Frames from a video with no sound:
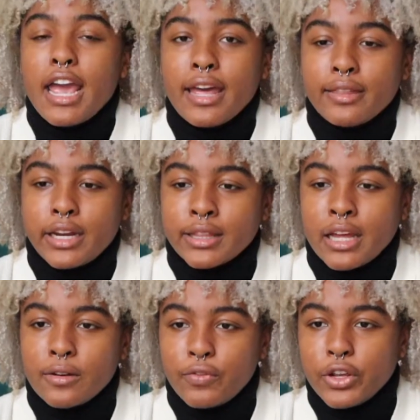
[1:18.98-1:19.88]
and letting
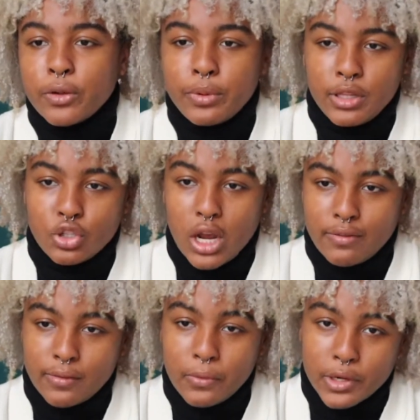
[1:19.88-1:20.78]
that fear be the
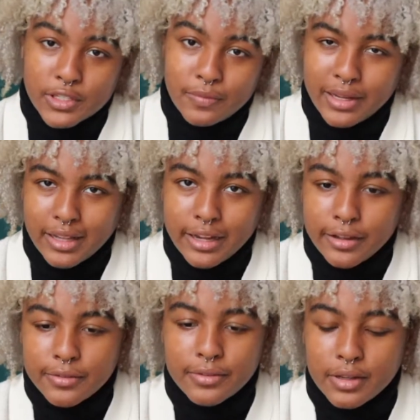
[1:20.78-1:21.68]
driving force of my
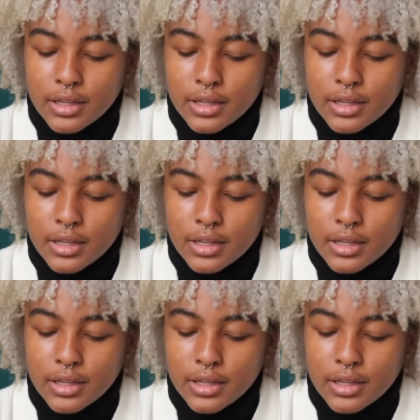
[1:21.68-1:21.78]
life.